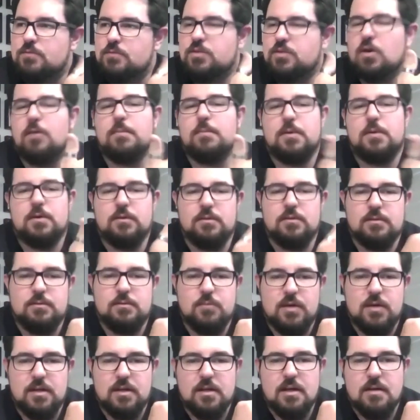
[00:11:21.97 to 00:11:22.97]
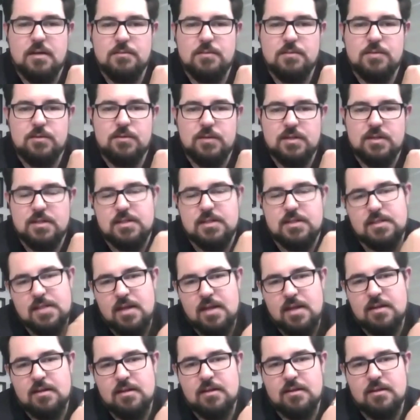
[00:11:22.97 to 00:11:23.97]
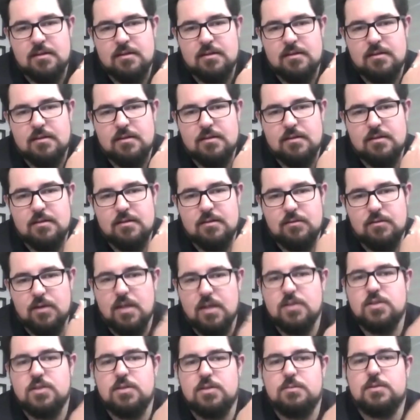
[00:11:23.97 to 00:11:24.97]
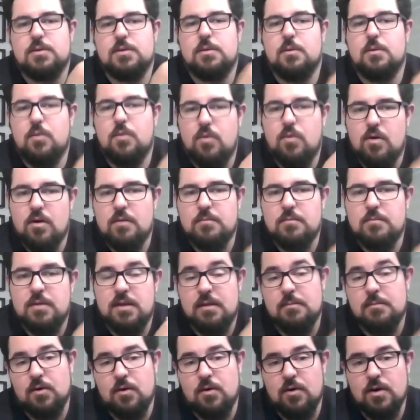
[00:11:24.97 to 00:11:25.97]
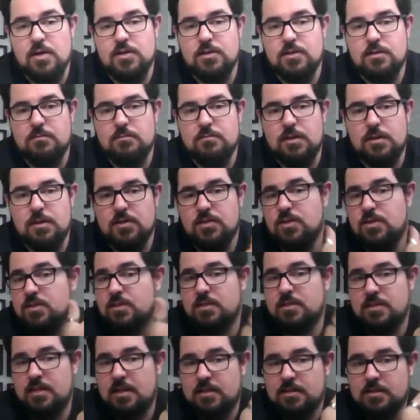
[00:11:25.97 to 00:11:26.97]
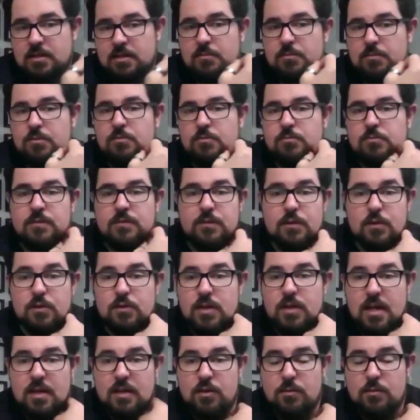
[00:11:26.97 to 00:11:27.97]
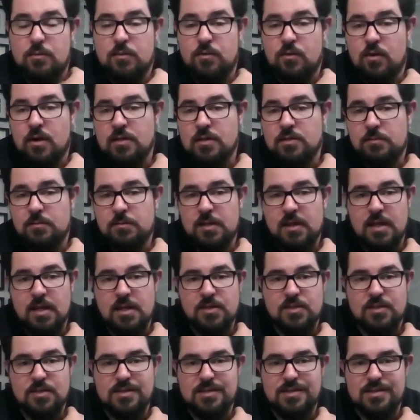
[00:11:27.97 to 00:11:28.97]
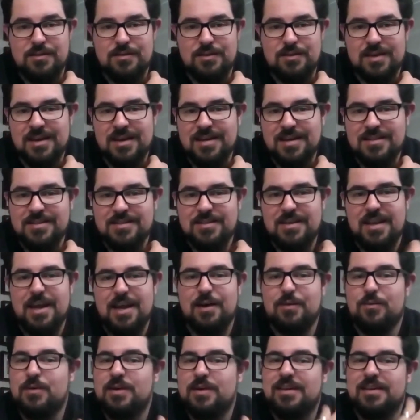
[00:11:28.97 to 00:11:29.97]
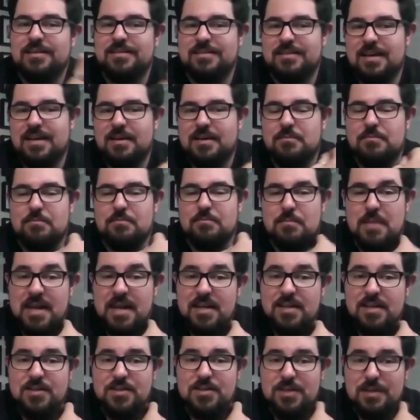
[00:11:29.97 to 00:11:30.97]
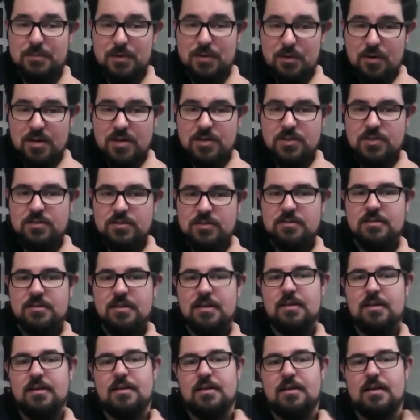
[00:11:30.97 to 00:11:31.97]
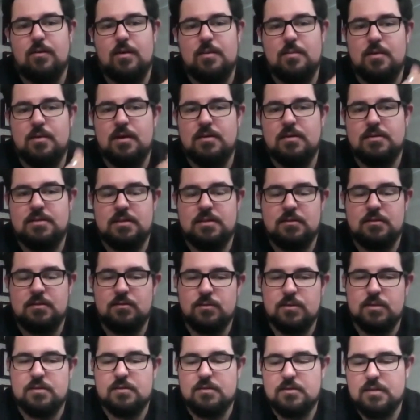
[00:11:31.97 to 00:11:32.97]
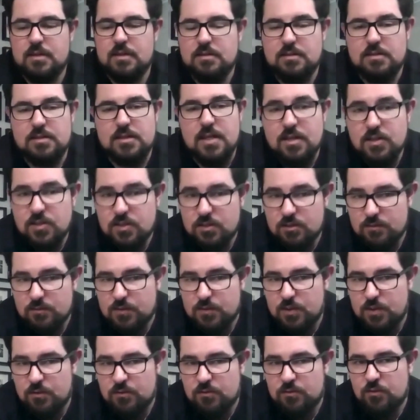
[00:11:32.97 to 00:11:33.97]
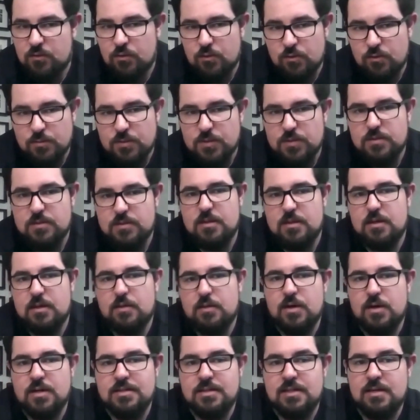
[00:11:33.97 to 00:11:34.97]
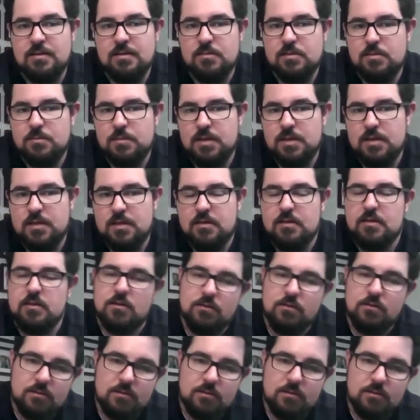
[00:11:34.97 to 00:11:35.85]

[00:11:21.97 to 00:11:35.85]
topical when it comes to understanding the relationship between crime and immigration. Because just as an example, if you look at our human rights obligations in regards to how we manage immigration, how we might deal with detention of certain groups who are deemed to be,